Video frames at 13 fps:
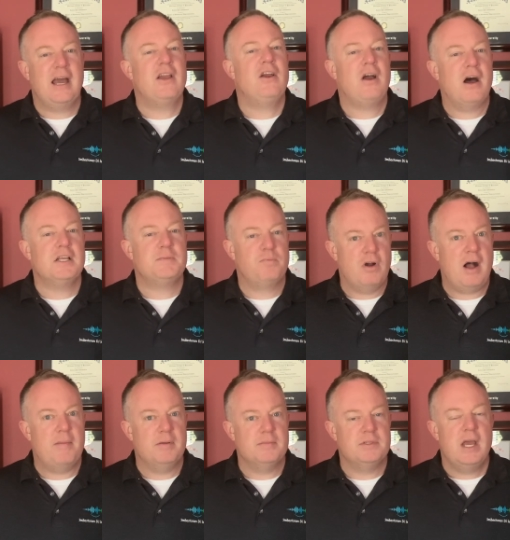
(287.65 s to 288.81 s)
cause
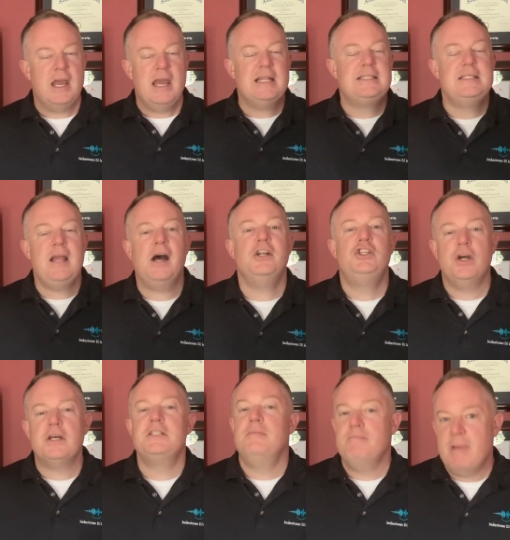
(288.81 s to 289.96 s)
problems. It's not
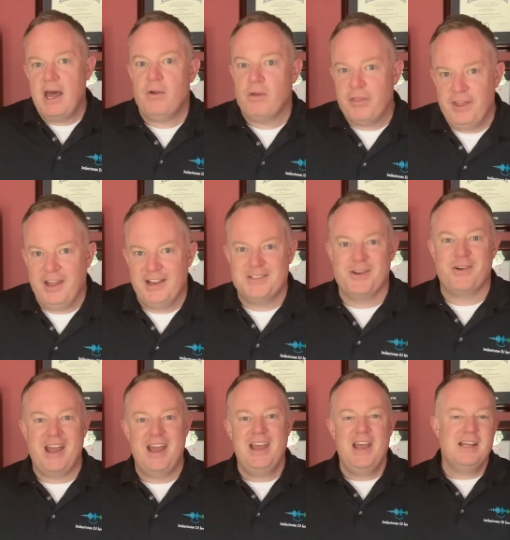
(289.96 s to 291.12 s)
just metal things,
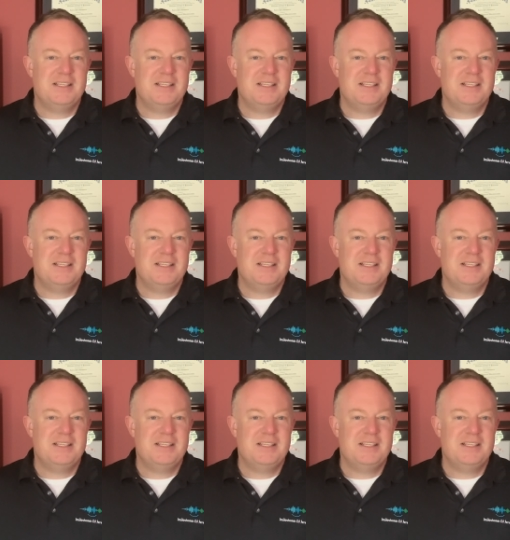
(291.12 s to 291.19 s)
okay?